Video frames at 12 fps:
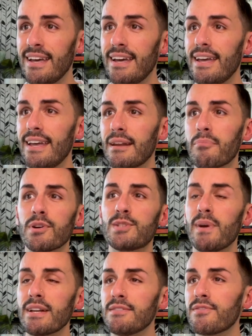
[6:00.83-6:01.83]
In a
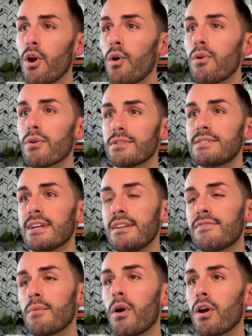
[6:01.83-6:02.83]
prospective cohort
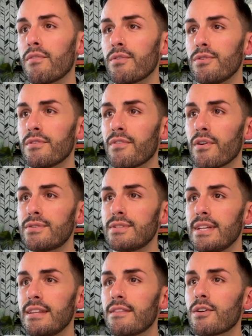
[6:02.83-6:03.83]
study from Harvard
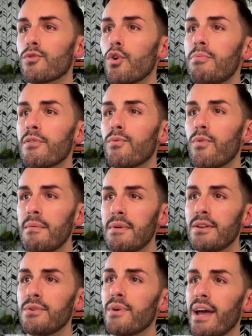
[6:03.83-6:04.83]
University, the group of
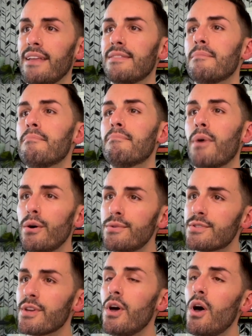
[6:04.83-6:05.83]
women who ate the
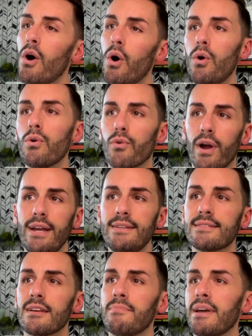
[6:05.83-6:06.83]
most whole
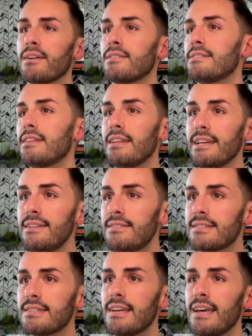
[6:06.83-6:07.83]
grains compared to the
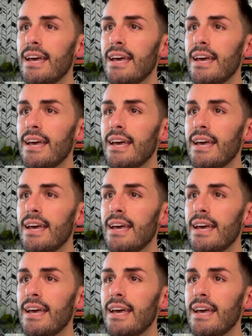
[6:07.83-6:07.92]
least